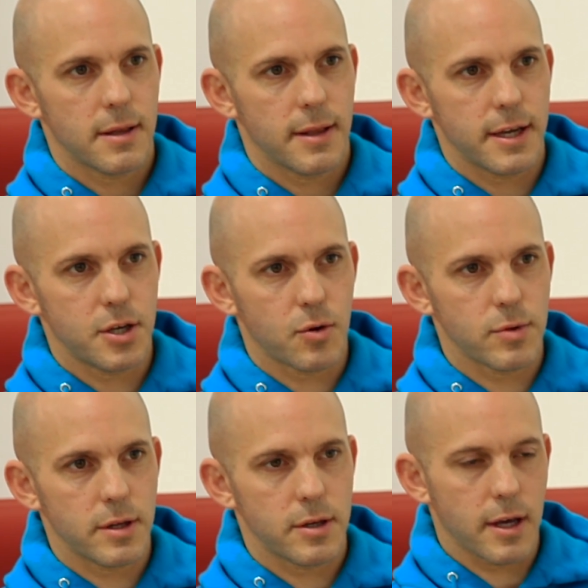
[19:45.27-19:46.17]
Like, you don't
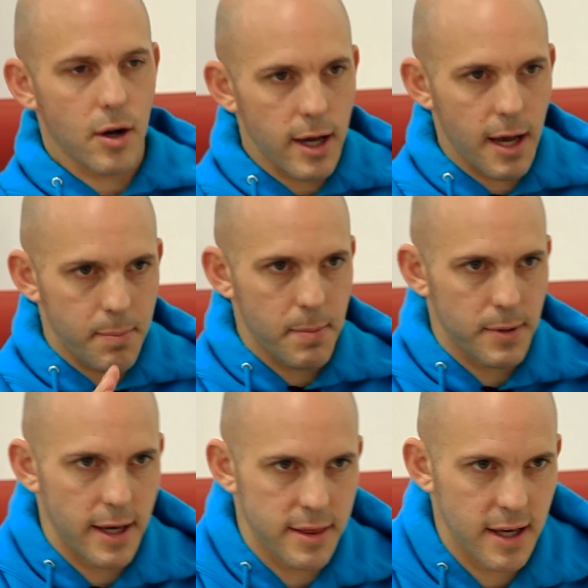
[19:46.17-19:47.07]
really, you're like, oh yeah, people
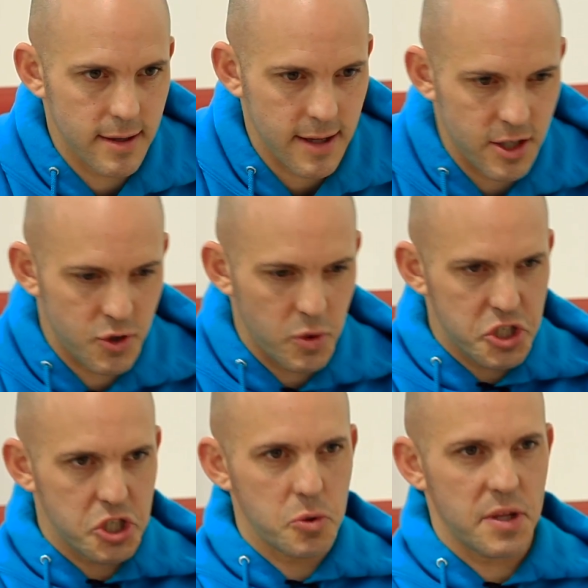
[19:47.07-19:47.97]
like, they
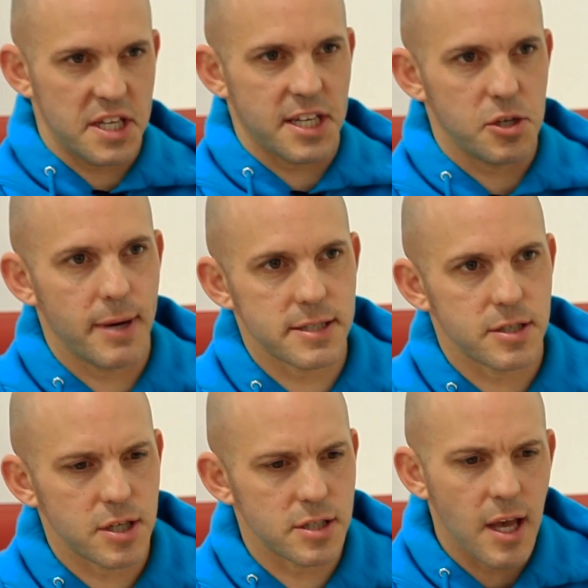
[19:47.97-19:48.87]
tweet you and they send you
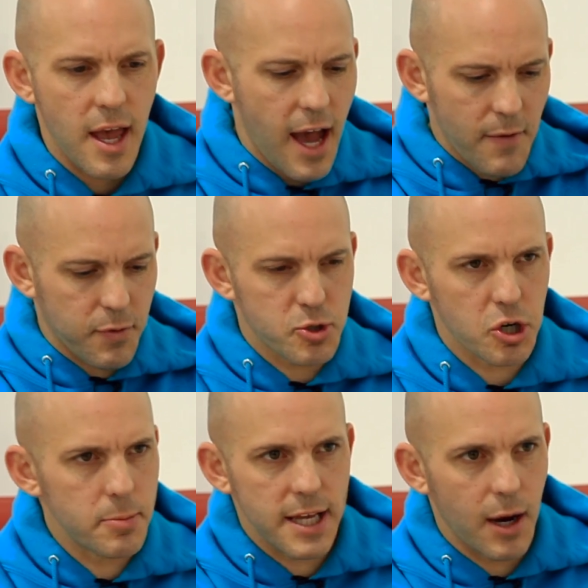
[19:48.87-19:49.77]
messages. Sure. I'm from
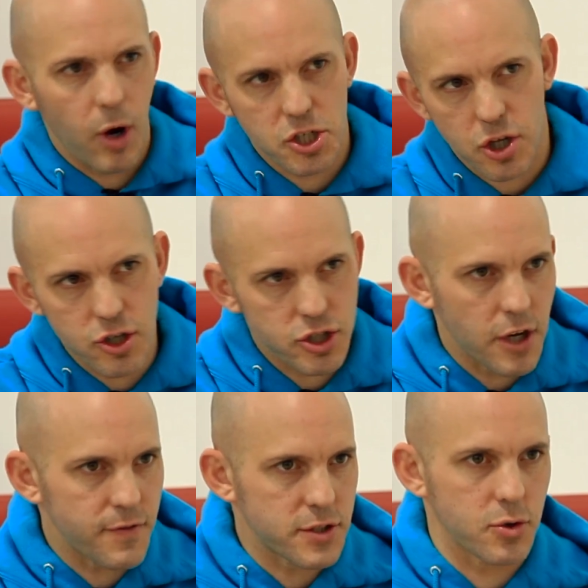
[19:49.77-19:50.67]
Germany, I watch all your
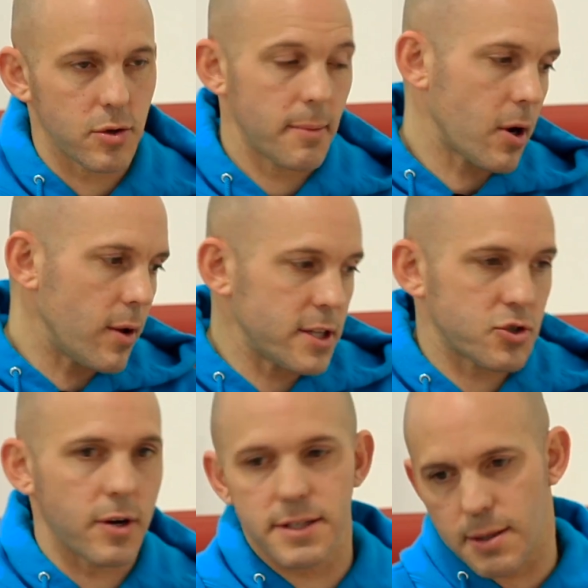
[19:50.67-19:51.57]
stuff, it's cool. I'm like, oh, that's
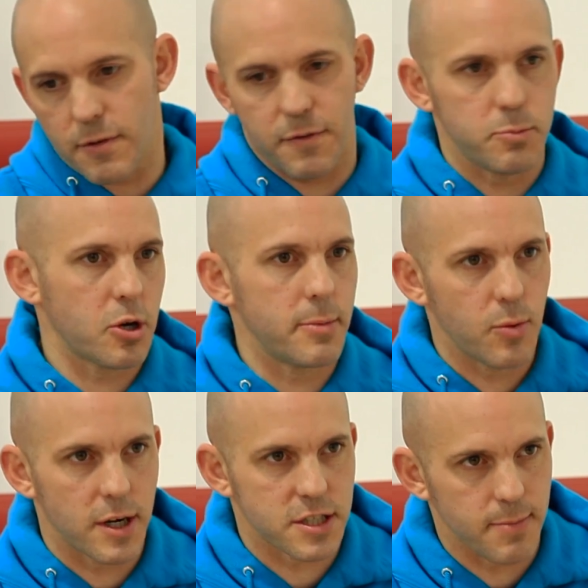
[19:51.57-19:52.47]
great, someone from Germany
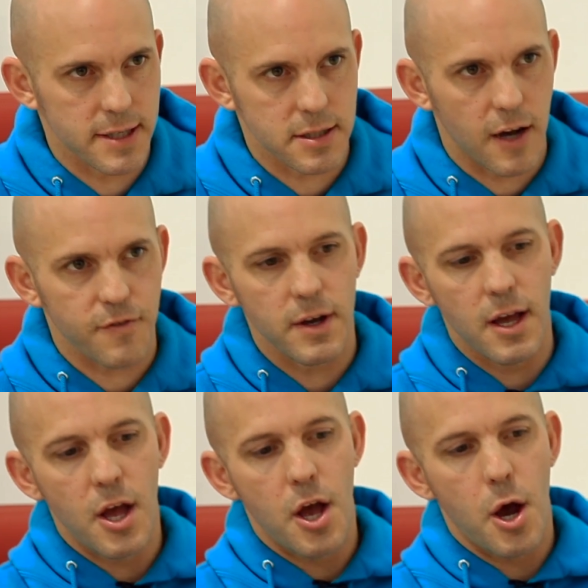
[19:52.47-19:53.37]
watches my stuff.
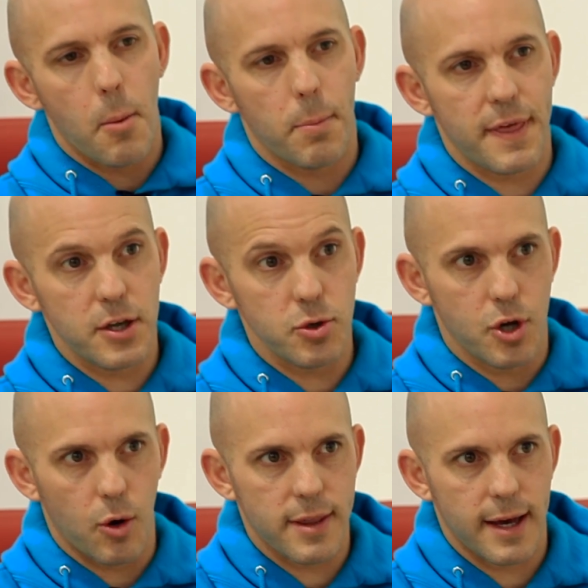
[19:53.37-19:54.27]
But then you
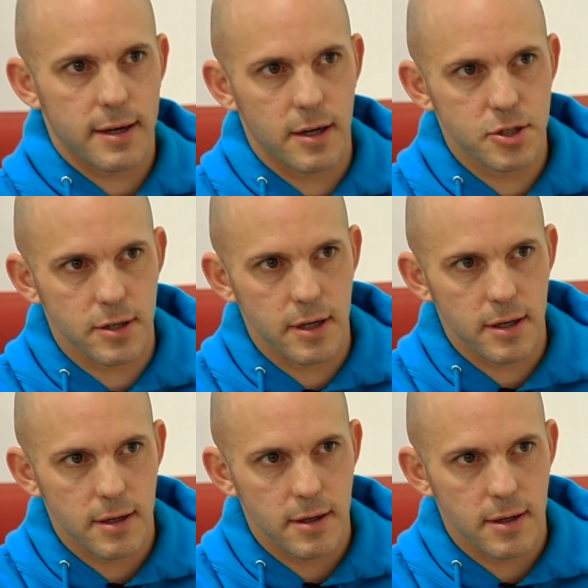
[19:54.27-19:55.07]
go to that country.